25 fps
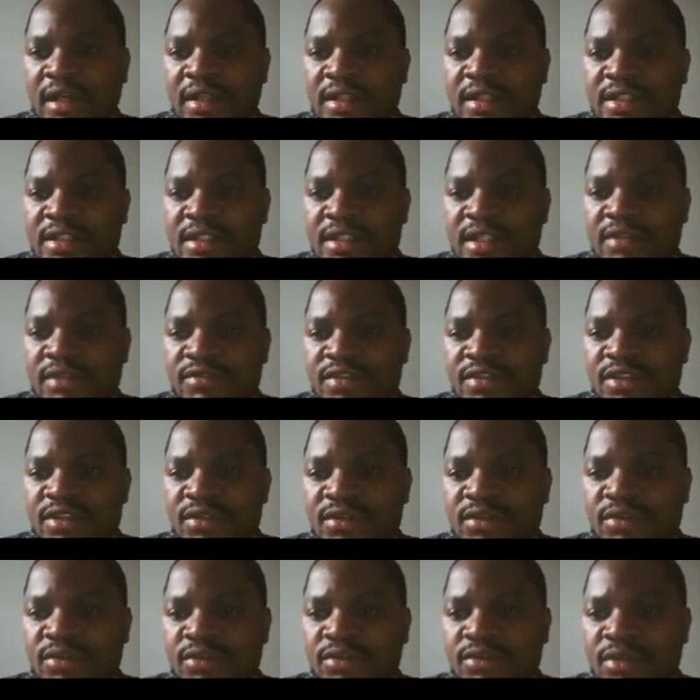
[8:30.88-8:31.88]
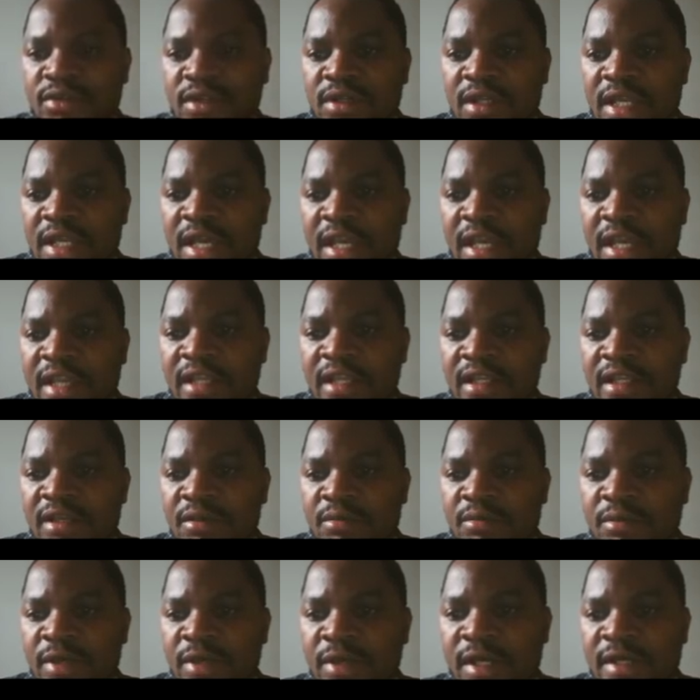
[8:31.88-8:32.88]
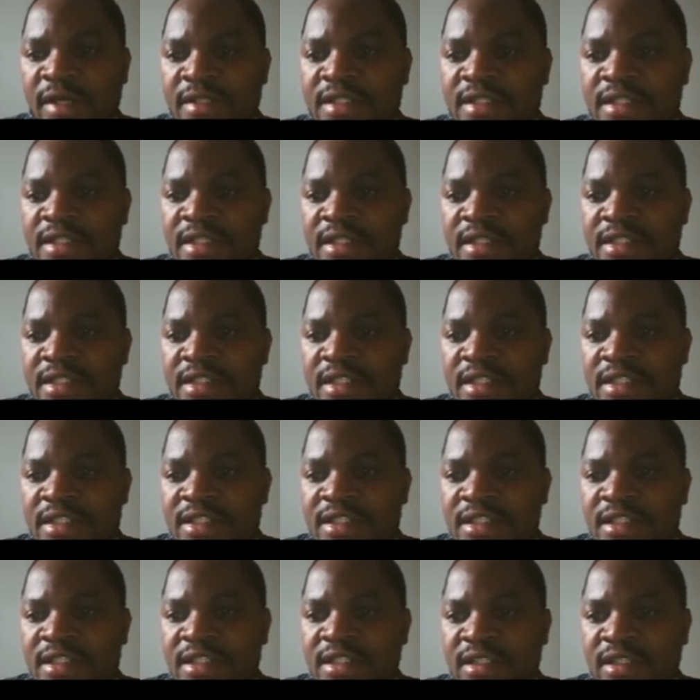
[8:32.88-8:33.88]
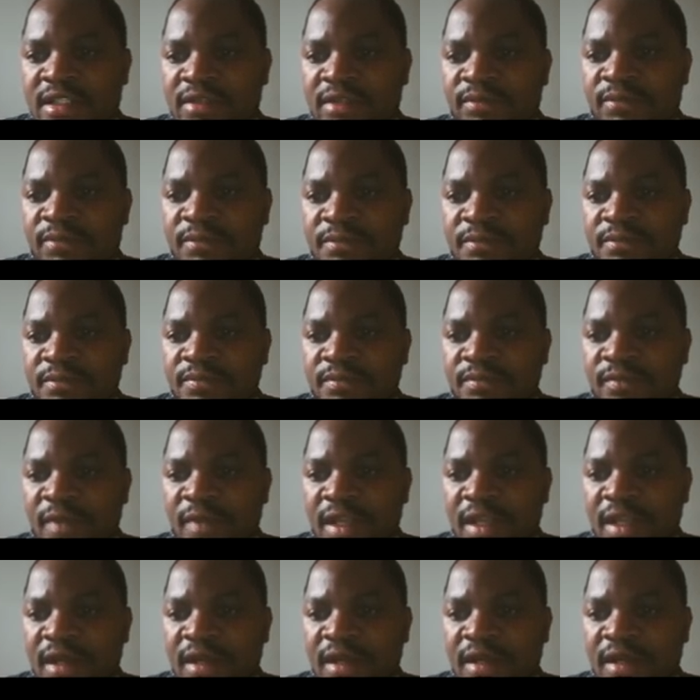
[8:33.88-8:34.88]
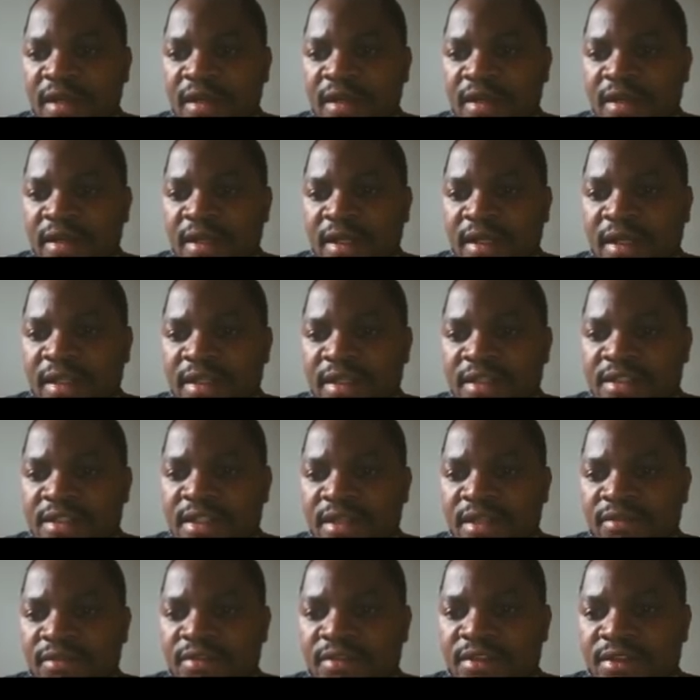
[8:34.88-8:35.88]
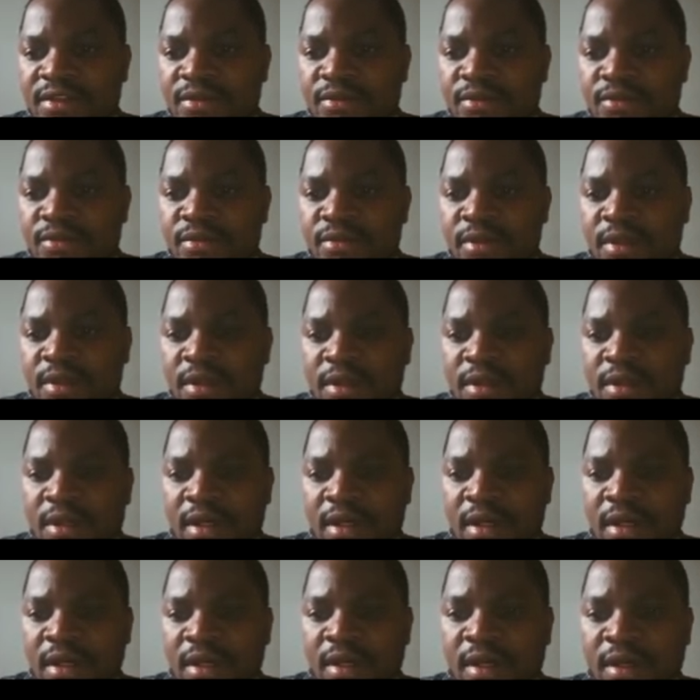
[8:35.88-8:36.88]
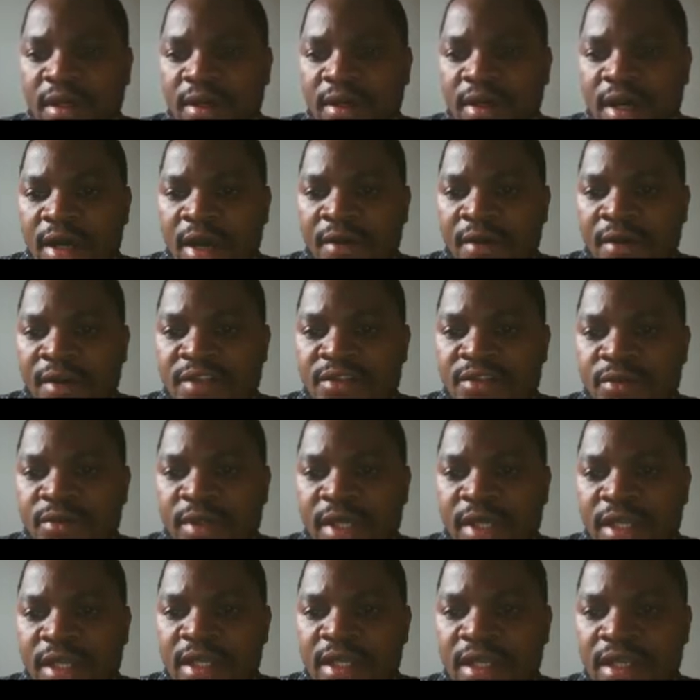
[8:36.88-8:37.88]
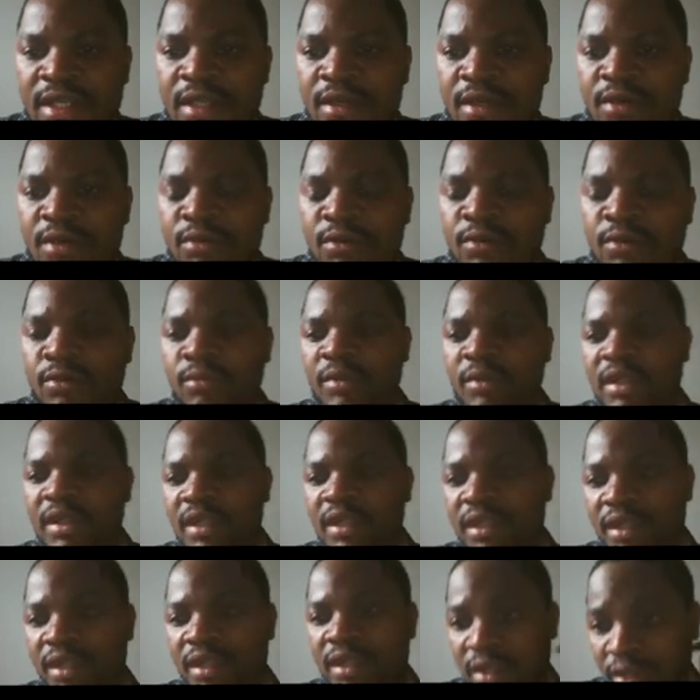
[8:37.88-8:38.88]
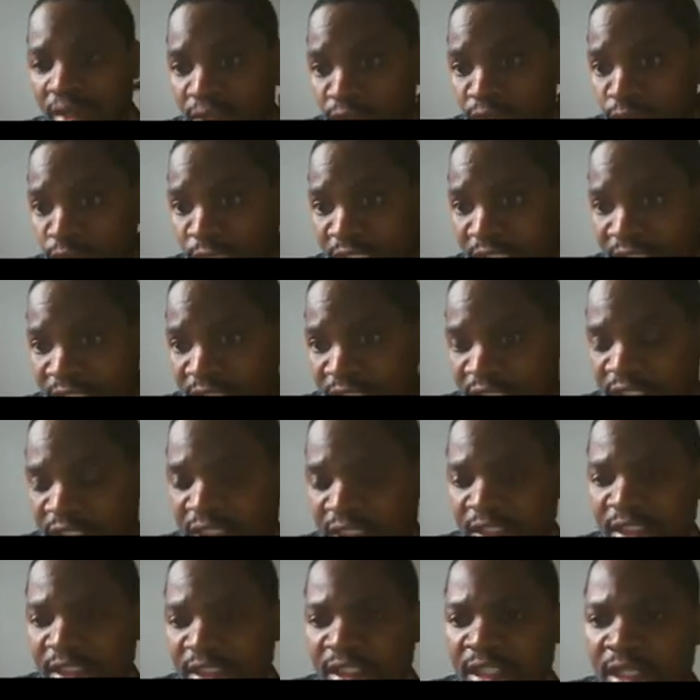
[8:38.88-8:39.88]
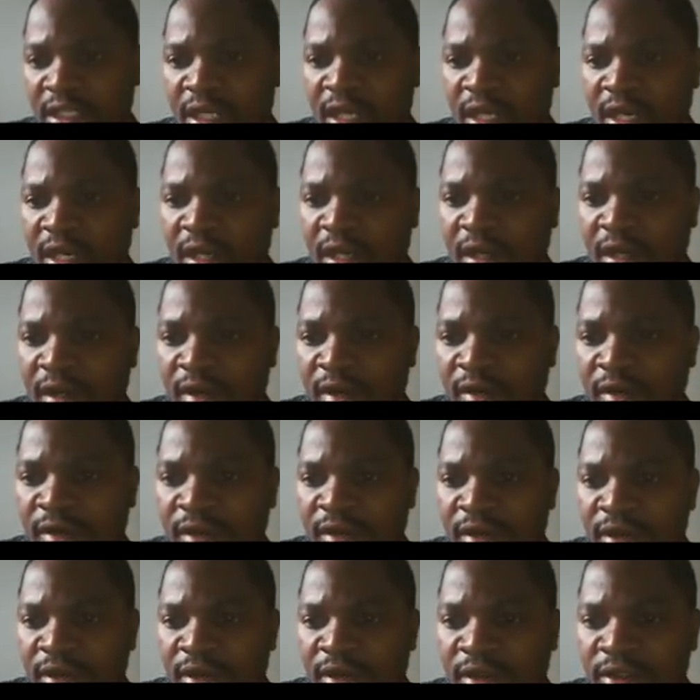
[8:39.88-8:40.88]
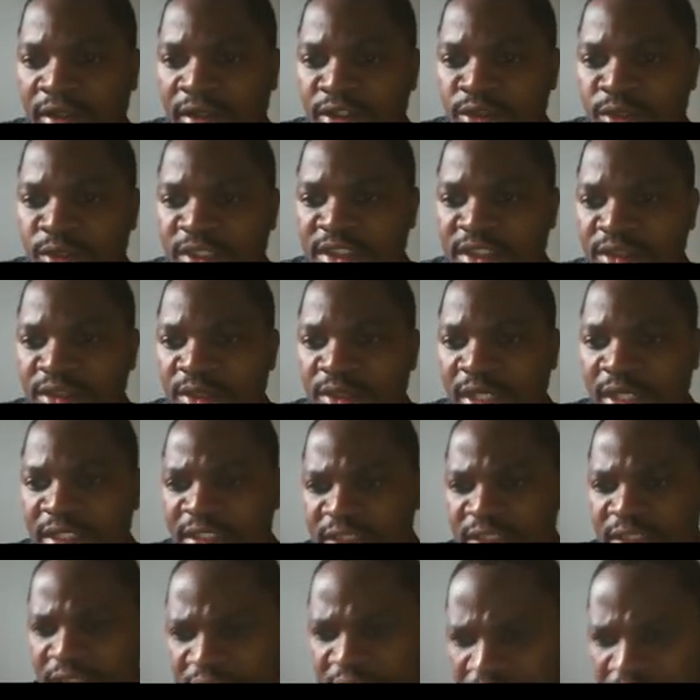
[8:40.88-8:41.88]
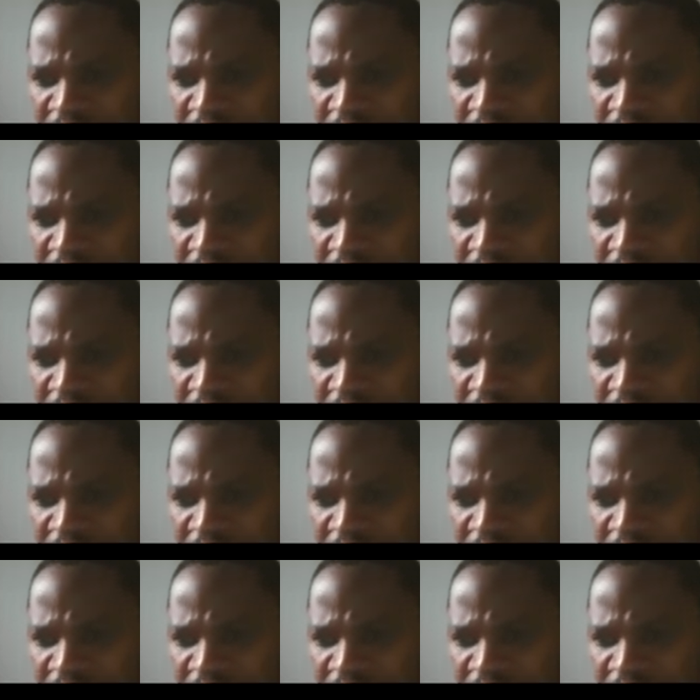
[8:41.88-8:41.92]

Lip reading: this gives you 9 plus 16, and this gives you R squared will be 20 what?